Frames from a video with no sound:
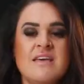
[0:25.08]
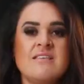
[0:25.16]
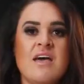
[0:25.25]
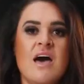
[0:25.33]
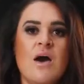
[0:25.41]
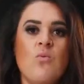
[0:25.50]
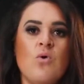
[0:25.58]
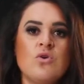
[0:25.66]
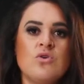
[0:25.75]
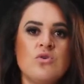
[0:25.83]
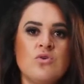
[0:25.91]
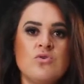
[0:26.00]
is I
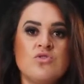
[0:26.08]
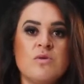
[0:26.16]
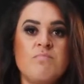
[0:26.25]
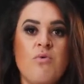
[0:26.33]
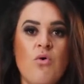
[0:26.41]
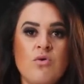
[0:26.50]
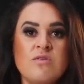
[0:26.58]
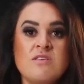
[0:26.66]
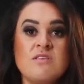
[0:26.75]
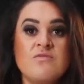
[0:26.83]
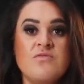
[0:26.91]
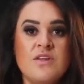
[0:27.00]
want you to pause
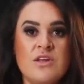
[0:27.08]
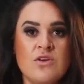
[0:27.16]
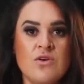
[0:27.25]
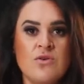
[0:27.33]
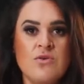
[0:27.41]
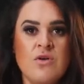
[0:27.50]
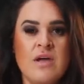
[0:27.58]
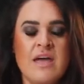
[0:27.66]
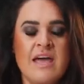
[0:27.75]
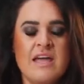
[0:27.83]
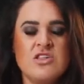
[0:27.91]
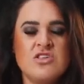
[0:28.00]
this video
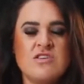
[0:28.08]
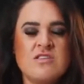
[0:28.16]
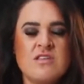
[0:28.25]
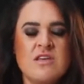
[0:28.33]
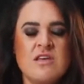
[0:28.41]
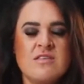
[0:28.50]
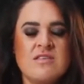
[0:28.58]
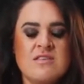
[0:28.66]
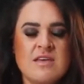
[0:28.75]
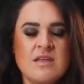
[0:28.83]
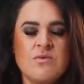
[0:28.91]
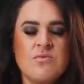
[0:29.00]
and just
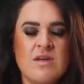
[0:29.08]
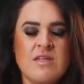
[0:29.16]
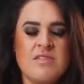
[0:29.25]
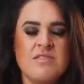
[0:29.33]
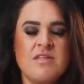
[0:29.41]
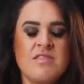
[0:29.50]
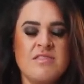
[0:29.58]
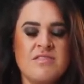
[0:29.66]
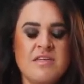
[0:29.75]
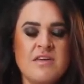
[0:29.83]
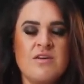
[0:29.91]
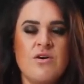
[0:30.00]
sit with and
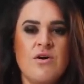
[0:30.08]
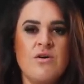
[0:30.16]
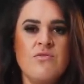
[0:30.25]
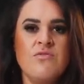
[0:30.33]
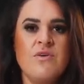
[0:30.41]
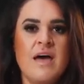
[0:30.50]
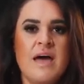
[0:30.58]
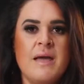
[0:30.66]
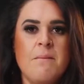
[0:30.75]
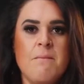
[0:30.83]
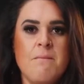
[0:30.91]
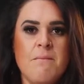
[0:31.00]
think of
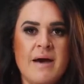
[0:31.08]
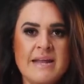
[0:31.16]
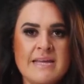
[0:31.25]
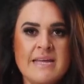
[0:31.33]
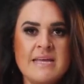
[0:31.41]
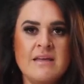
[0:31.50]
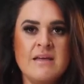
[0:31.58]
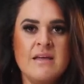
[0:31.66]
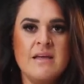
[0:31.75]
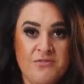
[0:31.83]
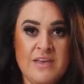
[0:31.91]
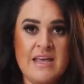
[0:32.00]
a money
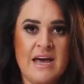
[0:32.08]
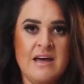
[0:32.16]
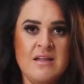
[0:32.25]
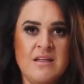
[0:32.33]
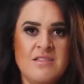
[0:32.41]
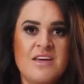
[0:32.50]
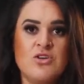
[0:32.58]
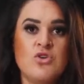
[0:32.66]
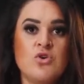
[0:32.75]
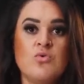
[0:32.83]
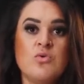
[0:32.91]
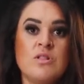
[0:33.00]
figure that
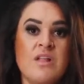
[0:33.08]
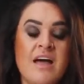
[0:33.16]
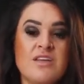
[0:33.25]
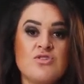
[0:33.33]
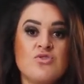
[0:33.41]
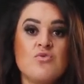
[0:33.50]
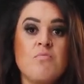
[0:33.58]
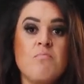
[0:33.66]
you would like to